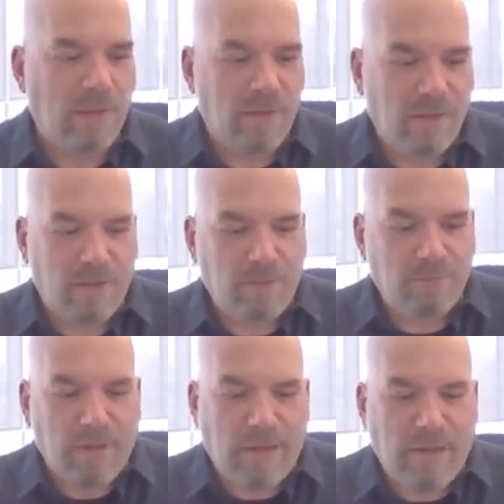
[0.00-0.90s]

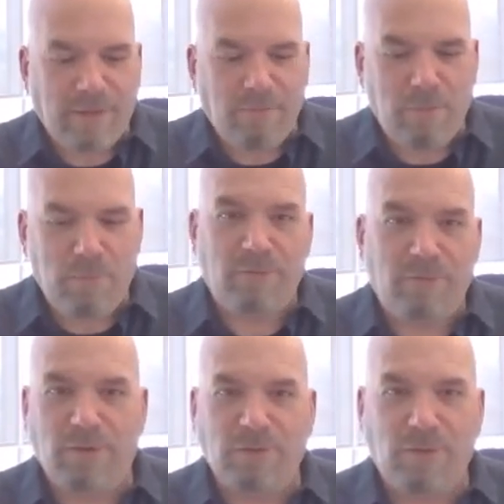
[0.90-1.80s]
I can be
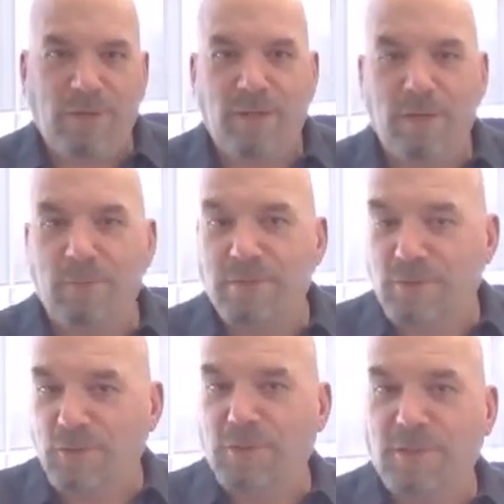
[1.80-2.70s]
beneficial to him
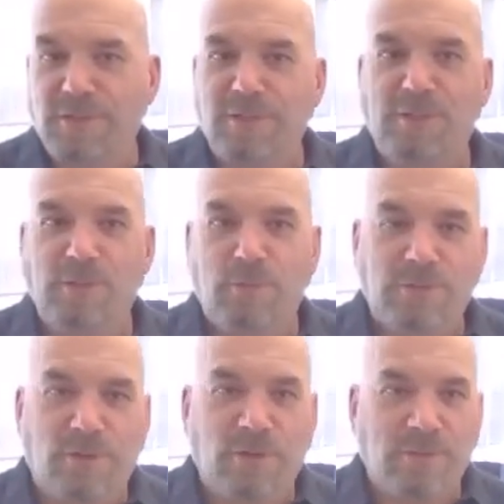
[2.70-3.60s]
as good constituent
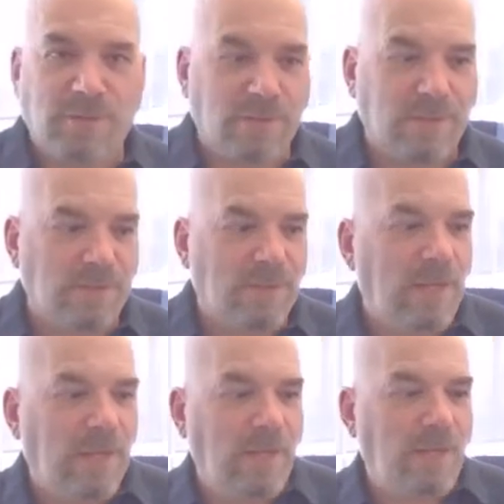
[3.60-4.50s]
services.
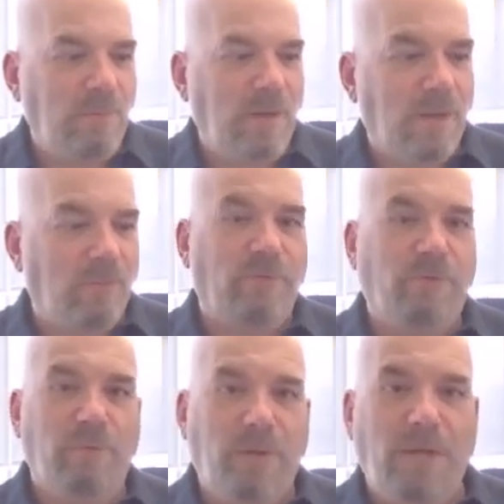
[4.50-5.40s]
He can be helpful
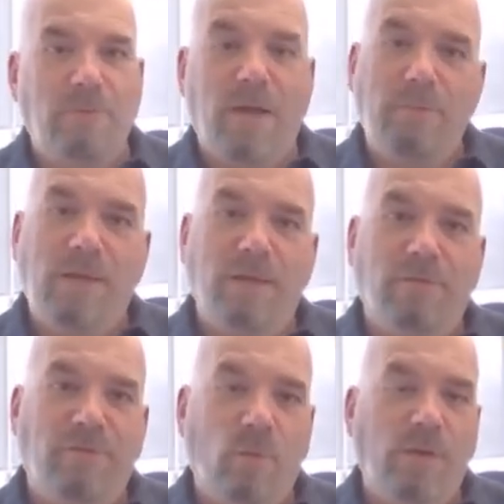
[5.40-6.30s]
to me by being a
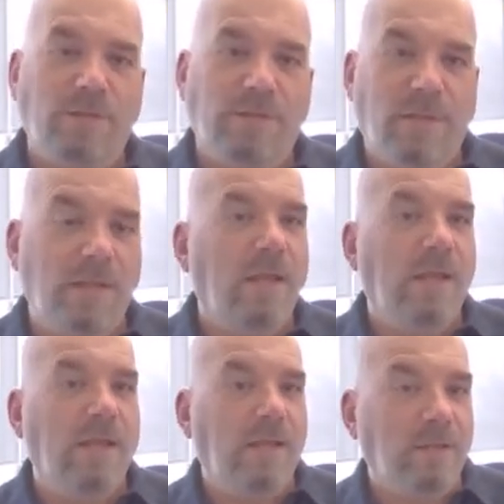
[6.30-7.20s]
voice that
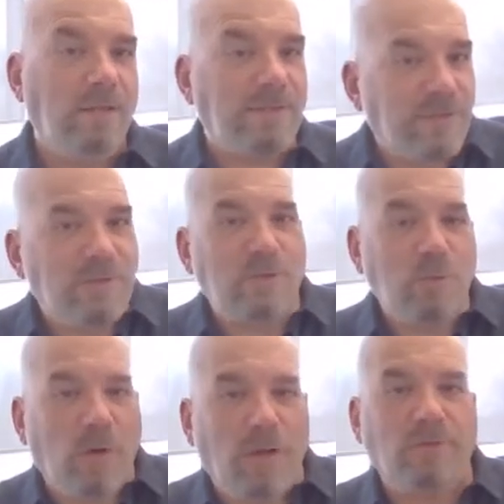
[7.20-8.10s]
listens
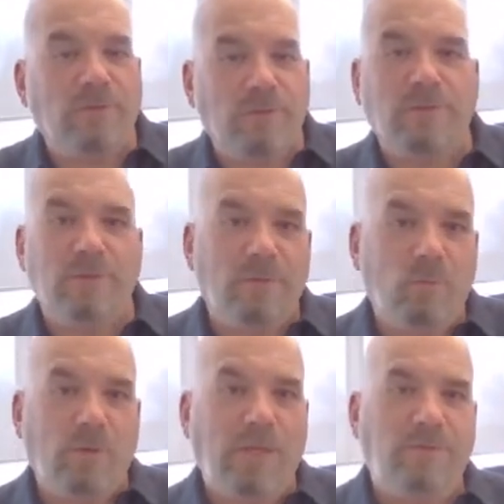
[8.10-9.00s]
to us
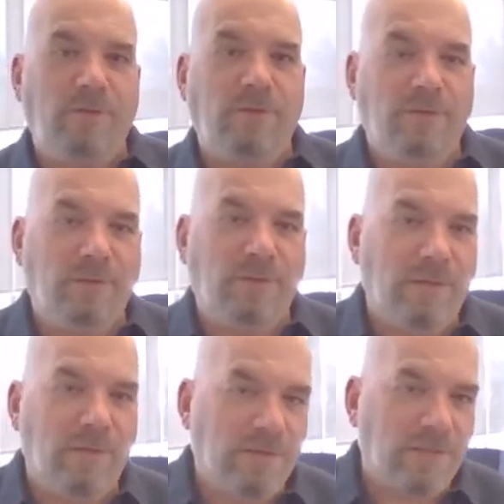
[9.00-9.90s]
when he's in
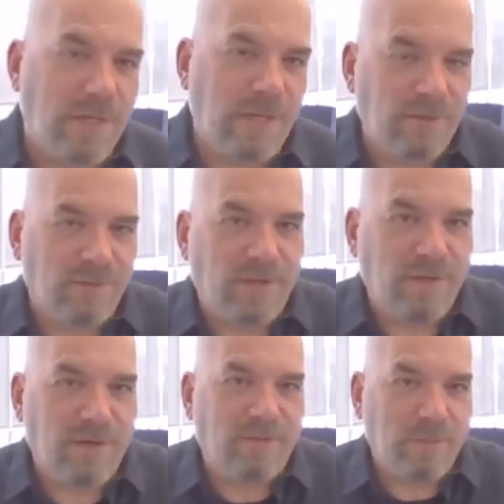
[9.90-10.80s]
the state and
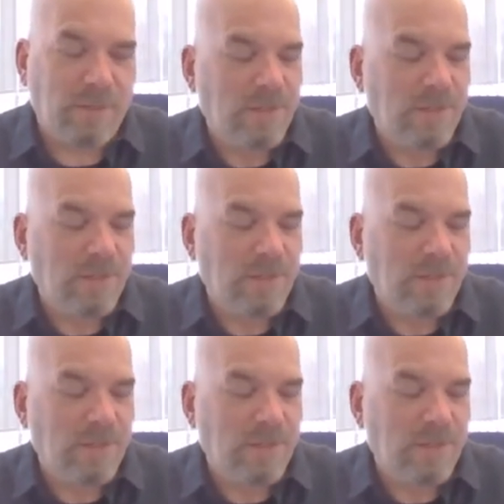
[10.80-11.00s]
state government.